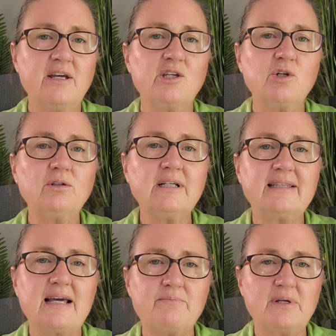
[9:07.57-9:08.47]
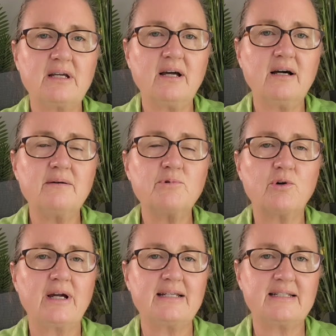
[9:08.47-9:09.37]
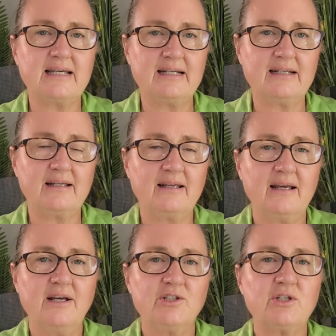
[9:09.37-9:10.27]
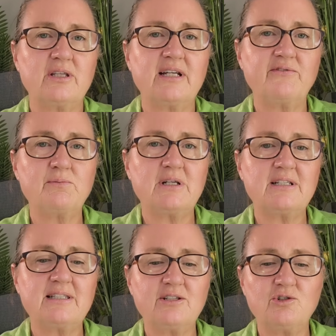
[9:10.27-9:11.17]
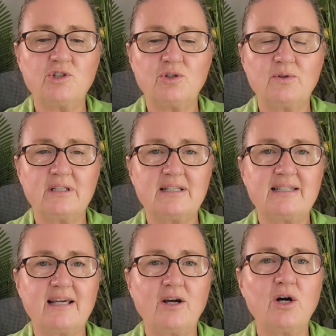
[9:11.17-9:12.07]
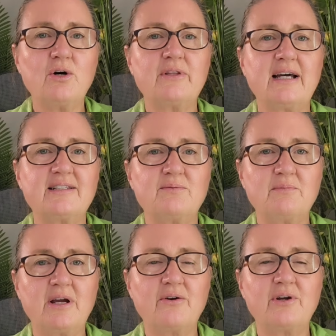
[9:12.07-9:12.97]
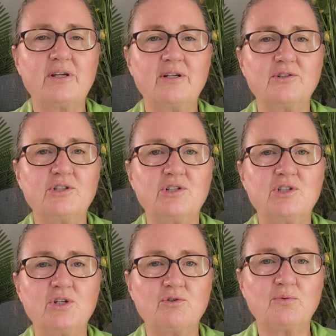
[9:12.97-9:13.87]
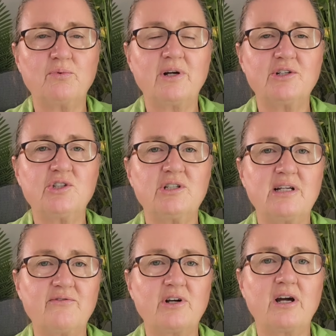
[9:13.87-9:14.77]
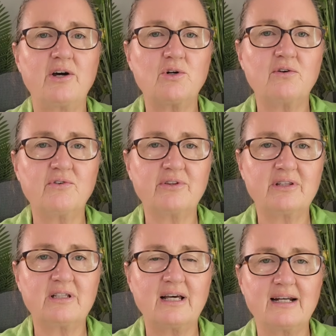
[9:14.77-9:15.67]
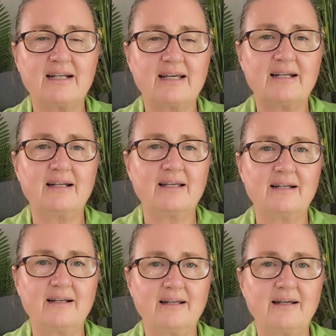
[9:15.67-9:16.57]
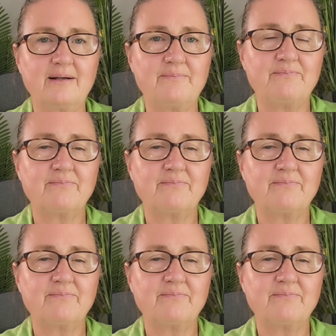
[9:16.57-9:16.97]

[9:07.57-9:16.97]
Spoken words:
You don't let that become your identity, so that everybody sees you and they say, oh, that's Mary, you know, she's so depressed, she never got over da-da-da-da-da-da-da.